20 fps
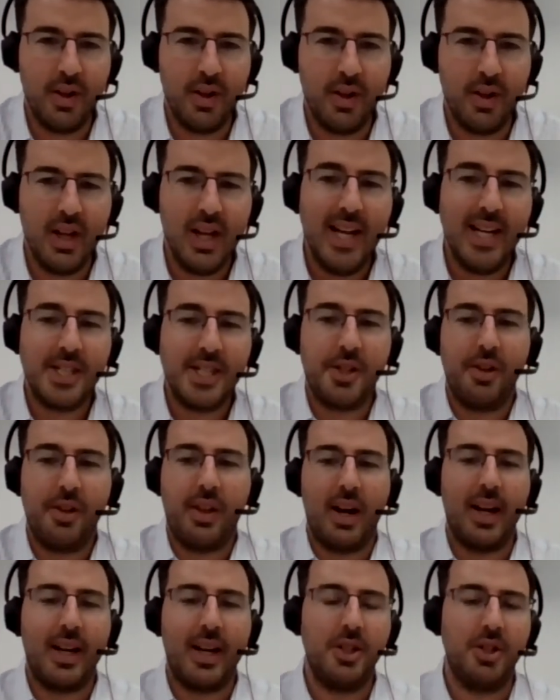so that I can
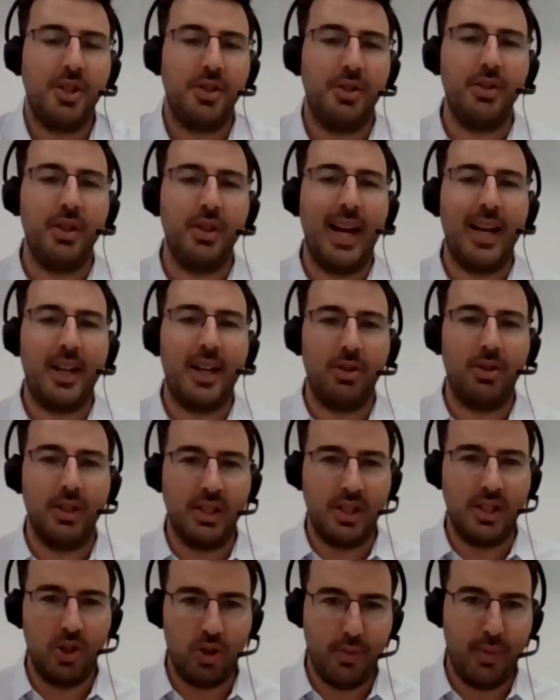just do the actual
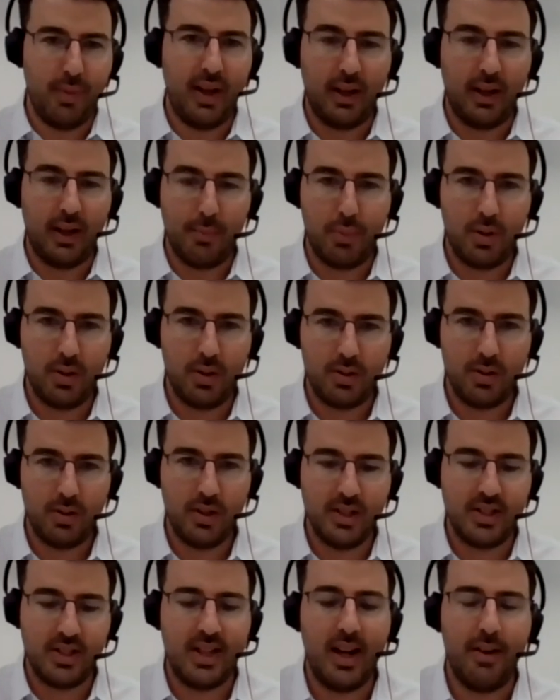decision-making part,
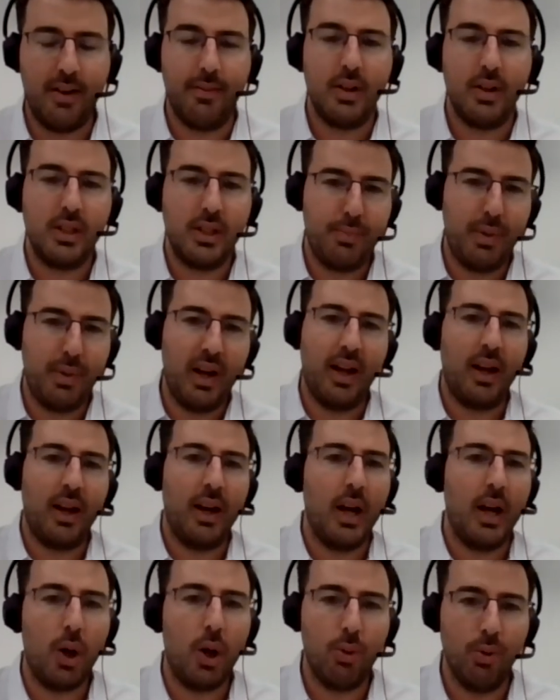instead of spending an
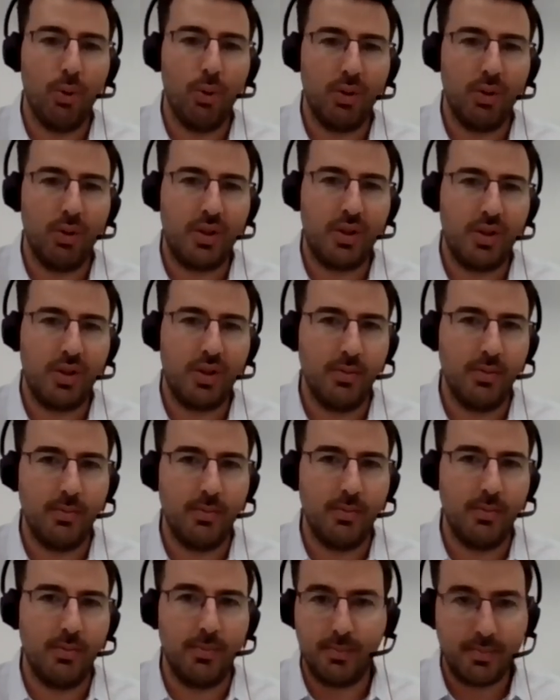hour or two,
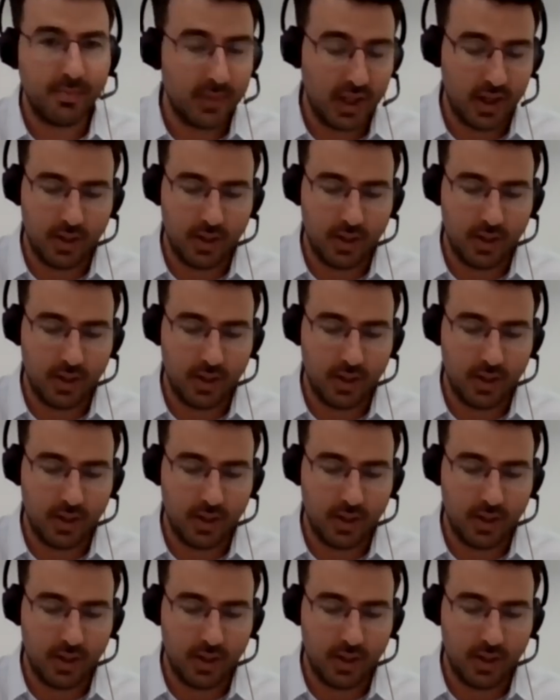you know,